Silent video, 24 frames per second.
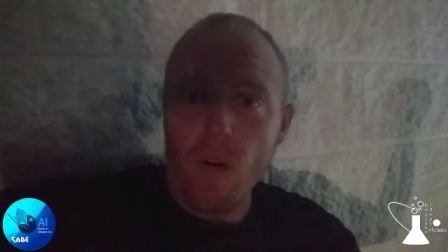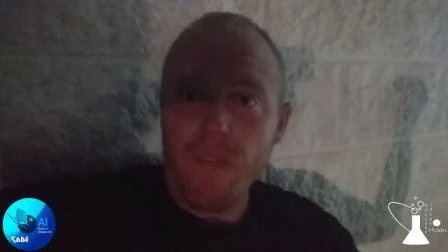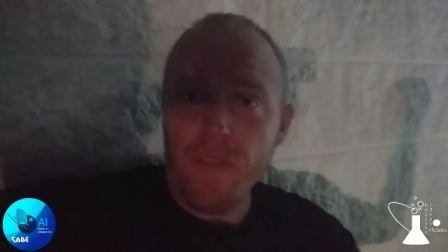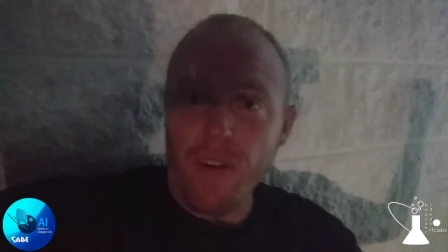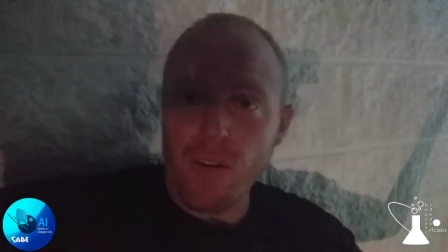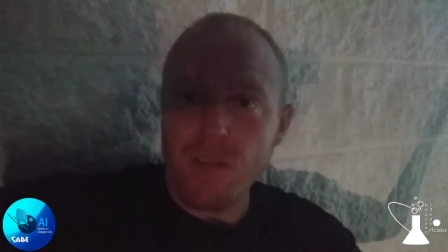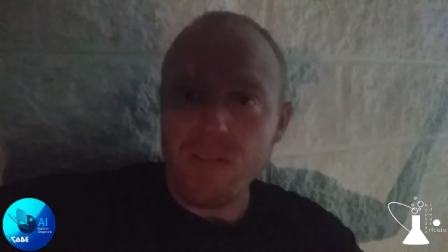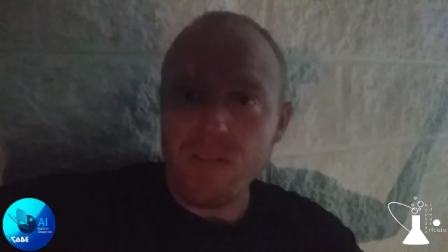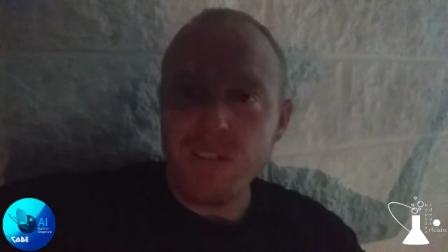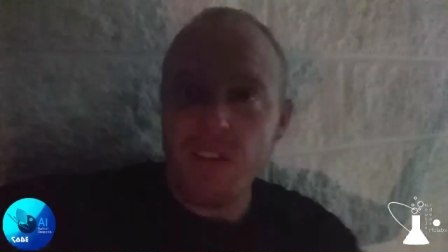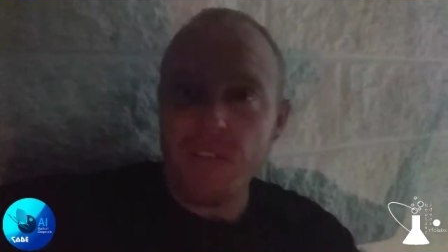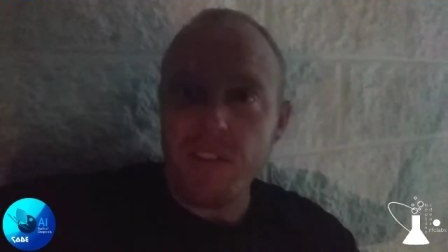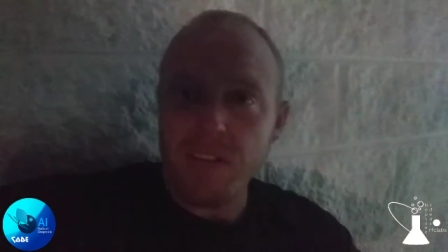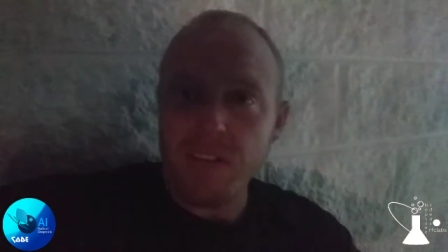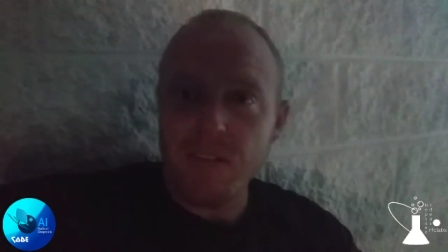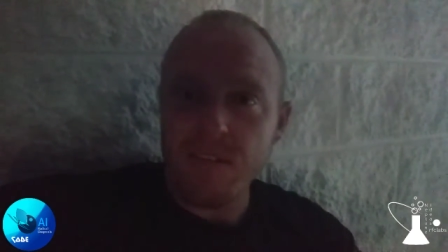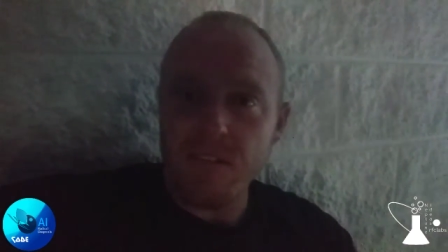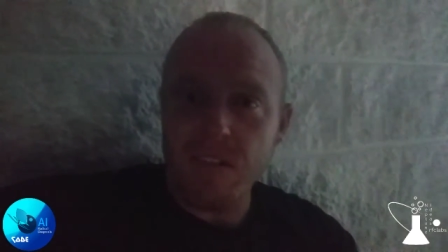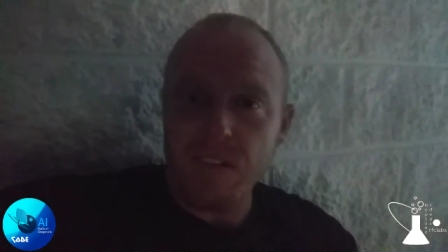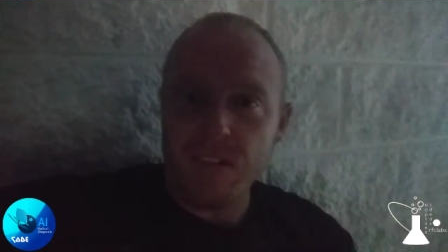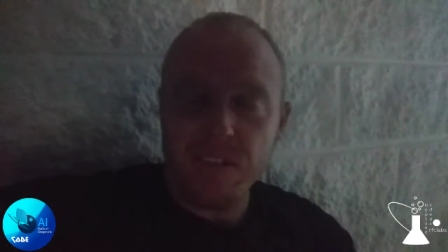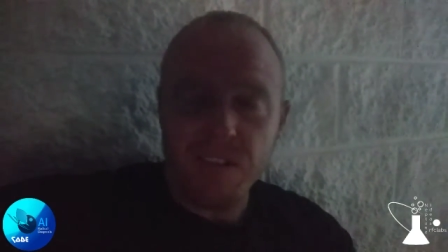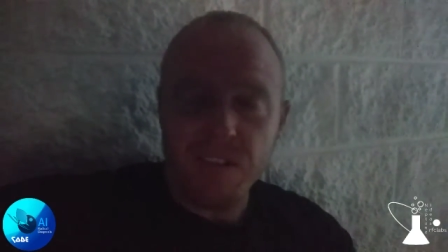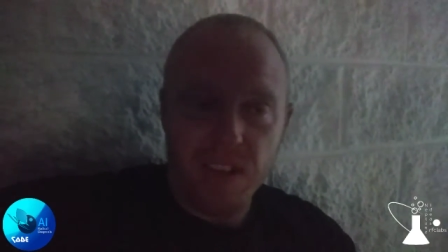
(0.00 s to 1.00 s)

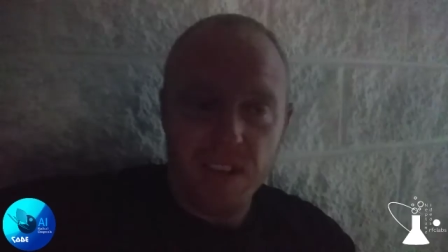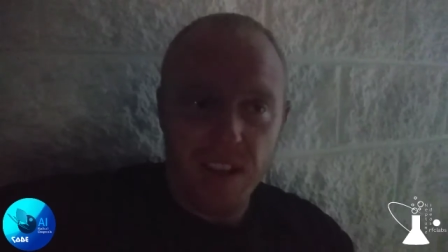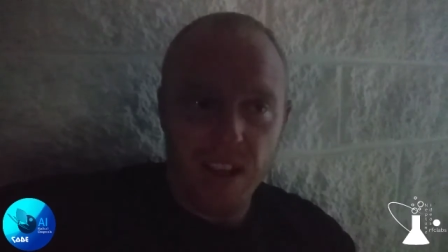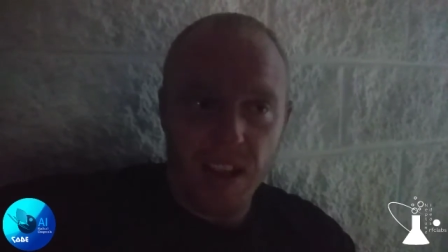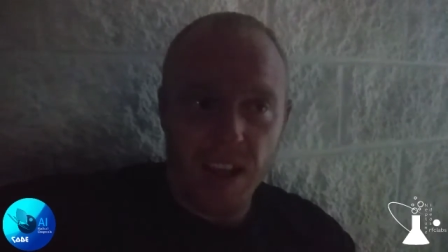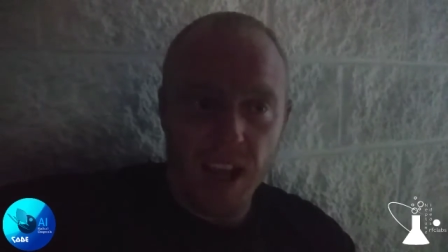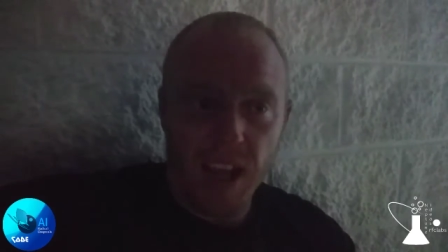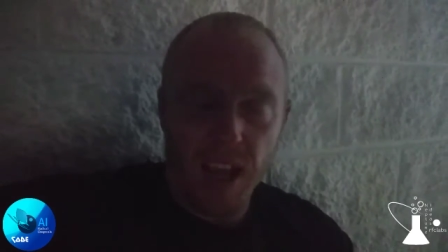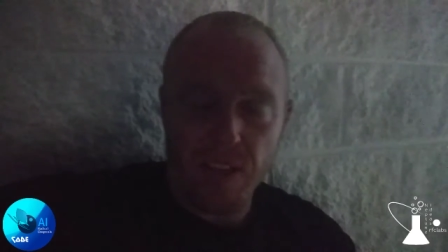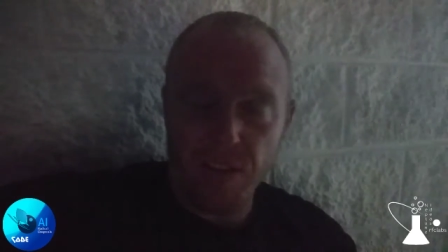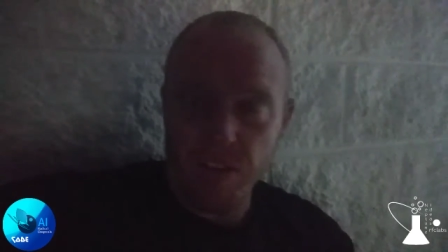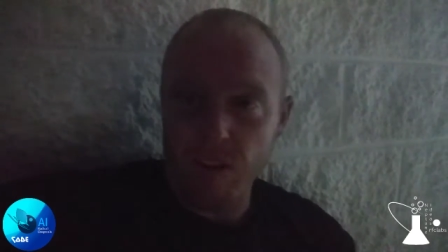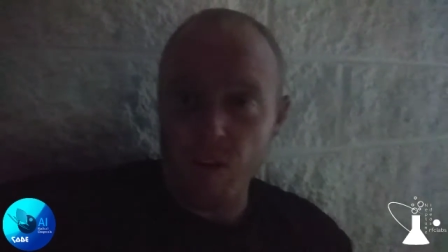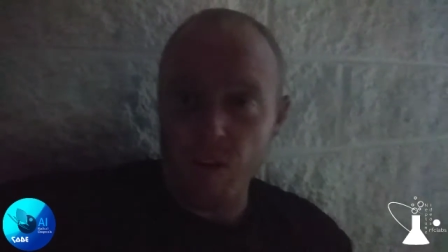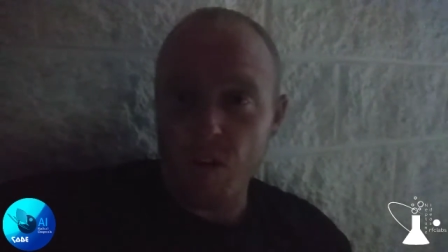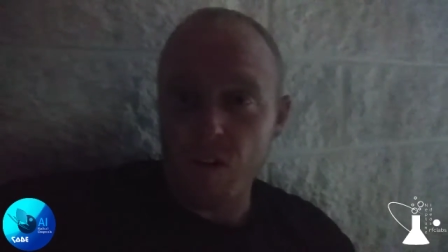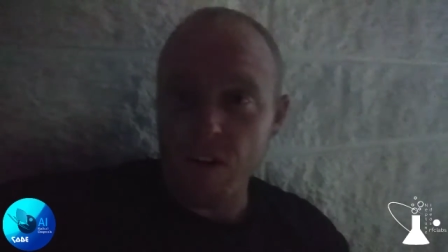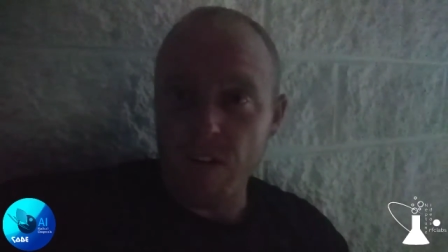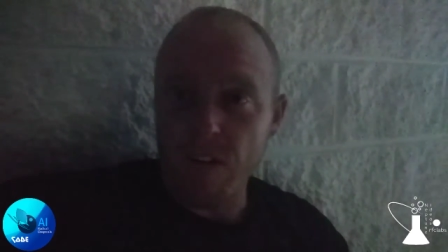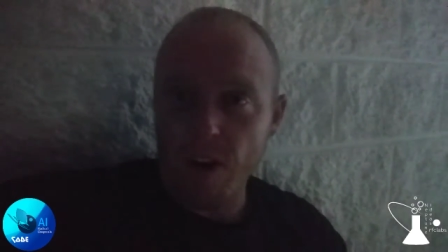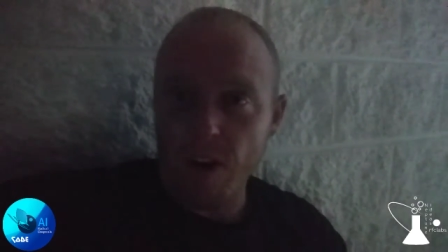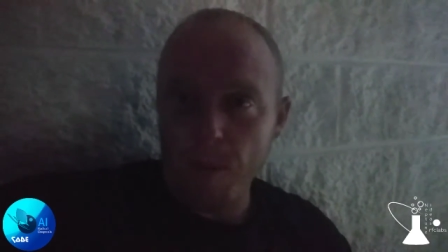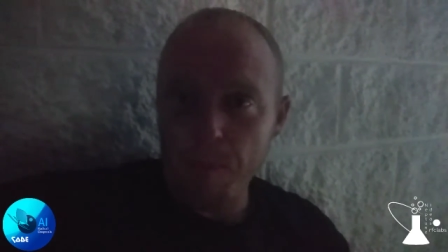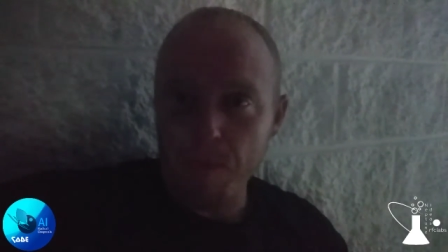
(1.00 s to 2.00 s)
photosynthesis in the order
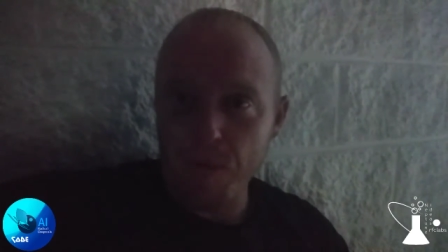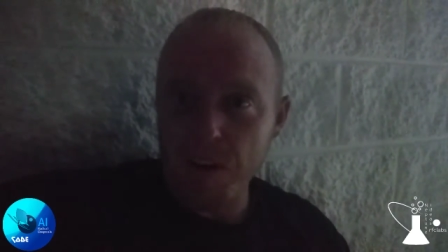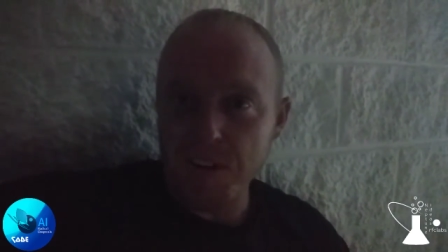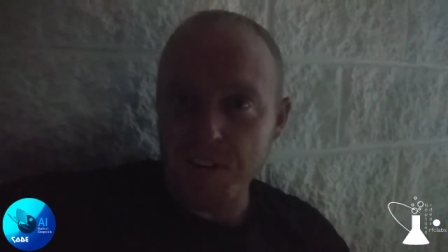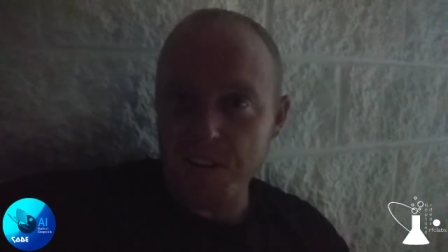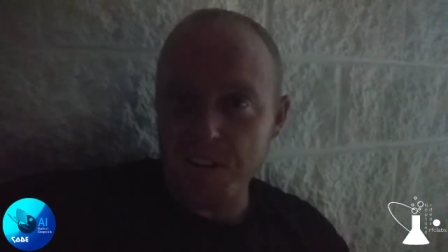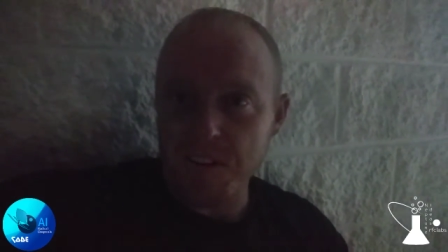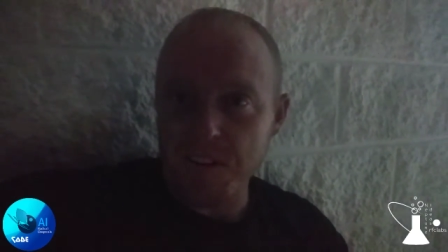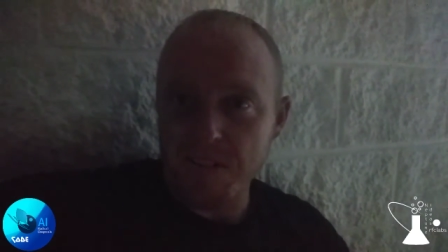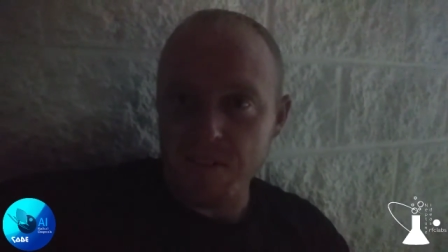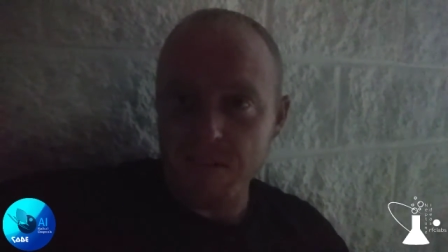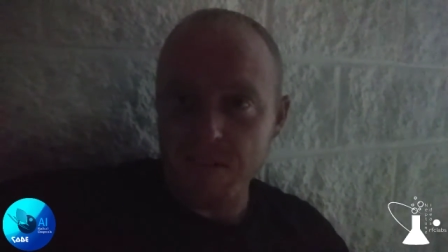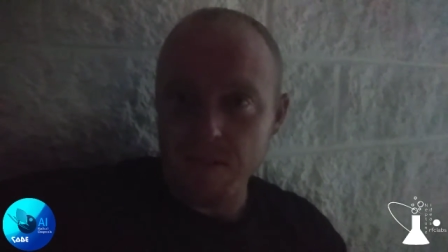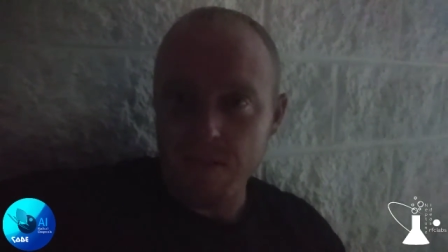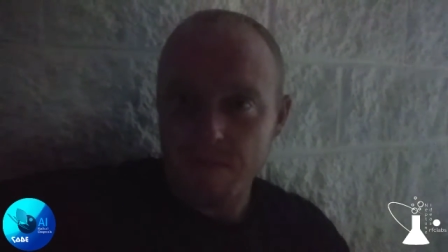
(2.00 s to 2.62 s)
of operations.